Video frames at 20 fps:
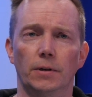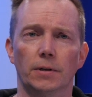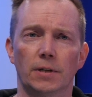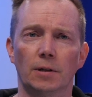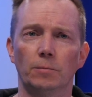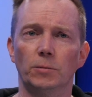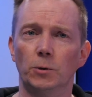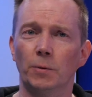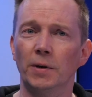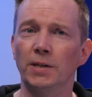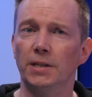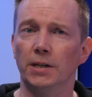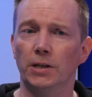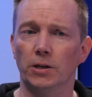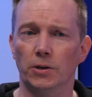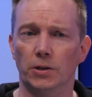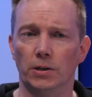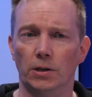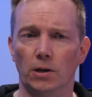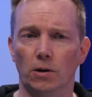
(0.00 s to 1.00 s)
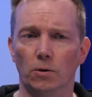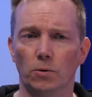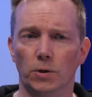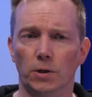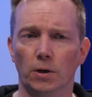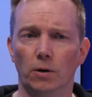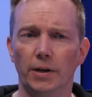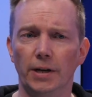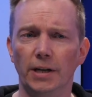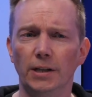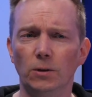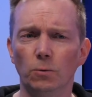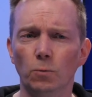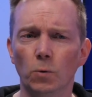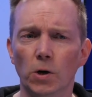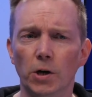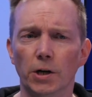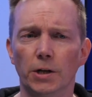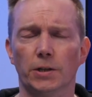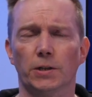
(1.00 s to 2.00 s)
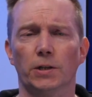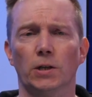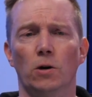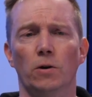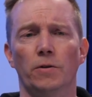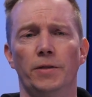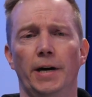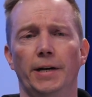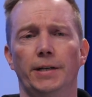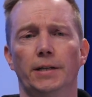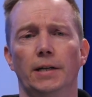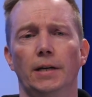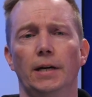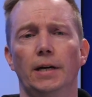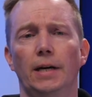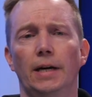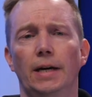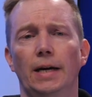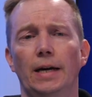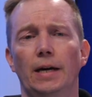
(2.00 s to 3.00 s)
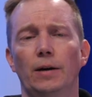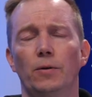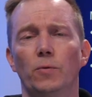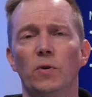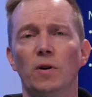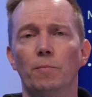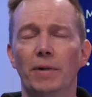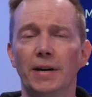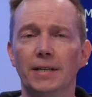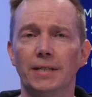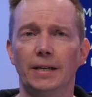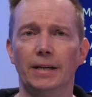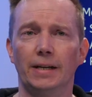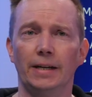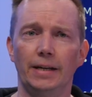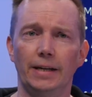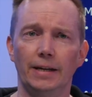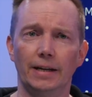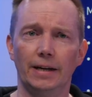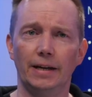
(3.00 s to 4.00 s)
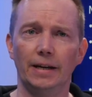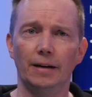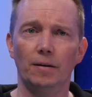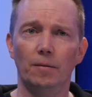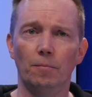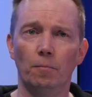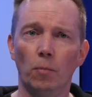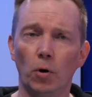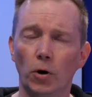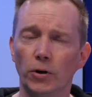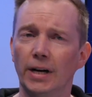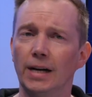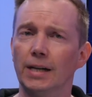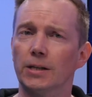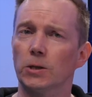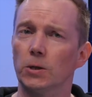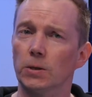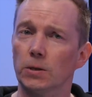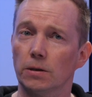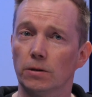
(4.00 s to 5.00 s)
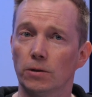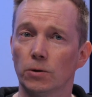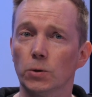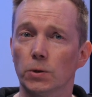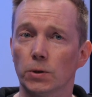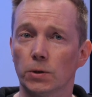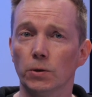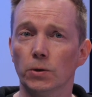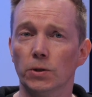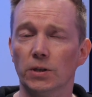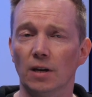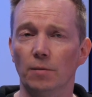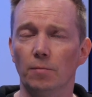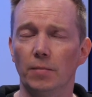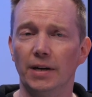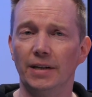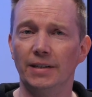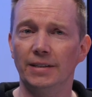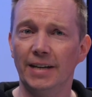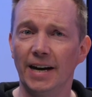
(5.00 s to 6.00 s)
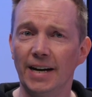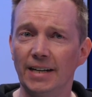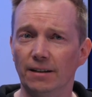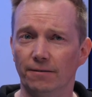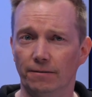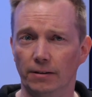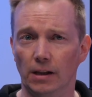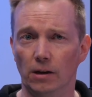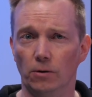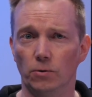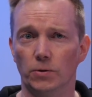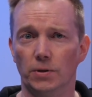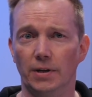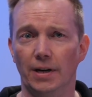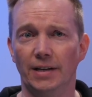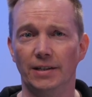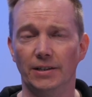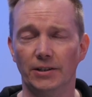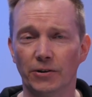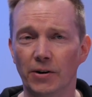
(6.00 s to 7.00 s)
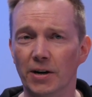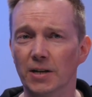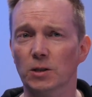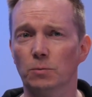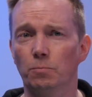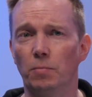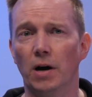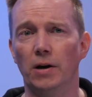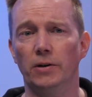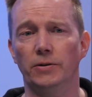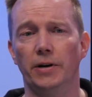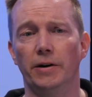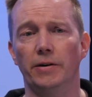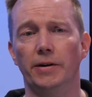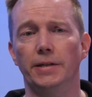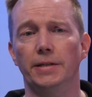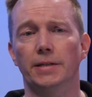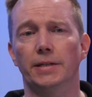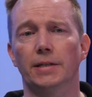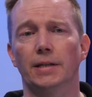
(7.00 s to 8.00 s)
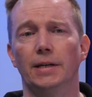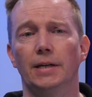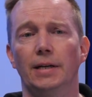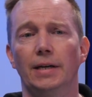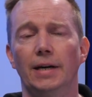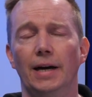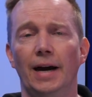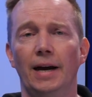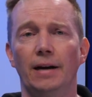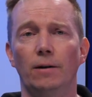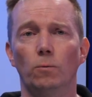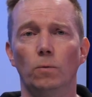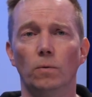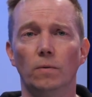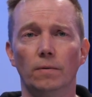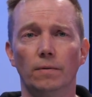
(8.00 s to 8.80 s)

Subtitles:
some 20 years ago. So it works so that we basically model the system in data flows and trust boundaries, and